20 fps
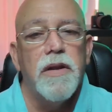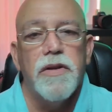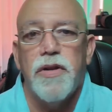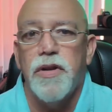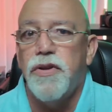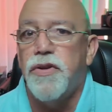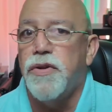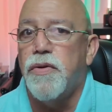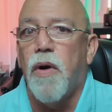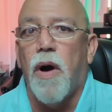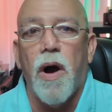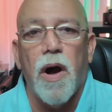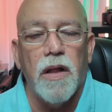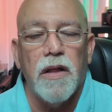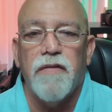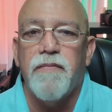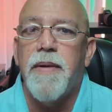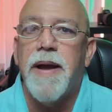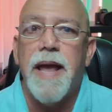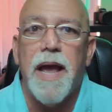to do
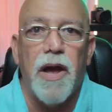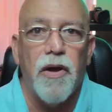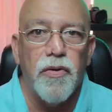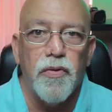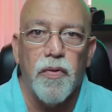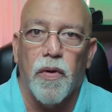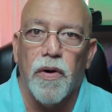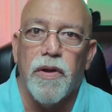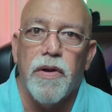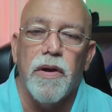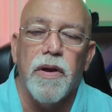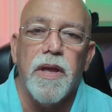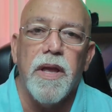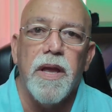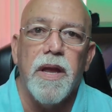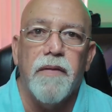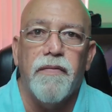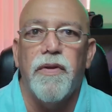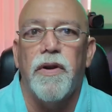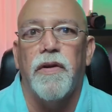all of my outdoor
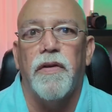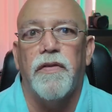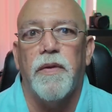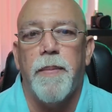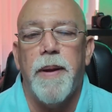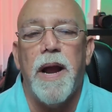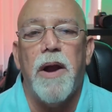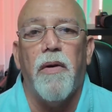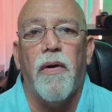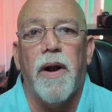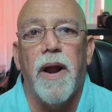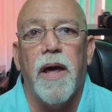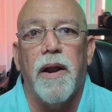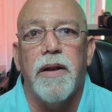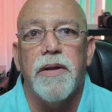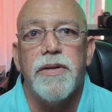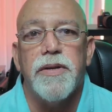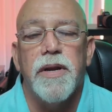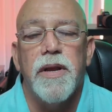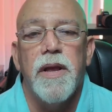cooking if there is a power
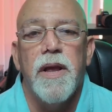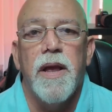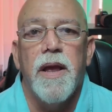outage.